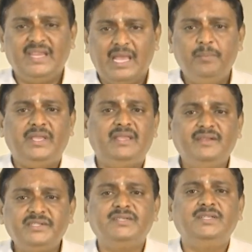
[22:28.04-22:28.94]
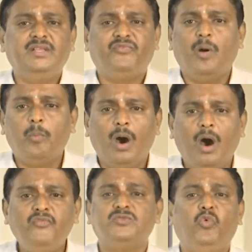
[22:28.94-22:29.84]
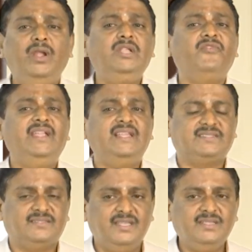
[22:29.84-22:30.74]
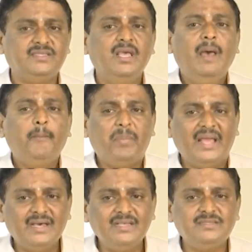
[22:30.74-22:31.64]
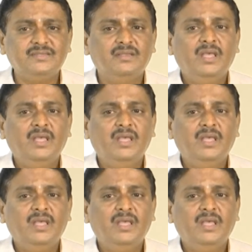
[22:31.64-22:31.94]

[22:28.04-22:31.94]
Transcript: can be written in the form of 126 plus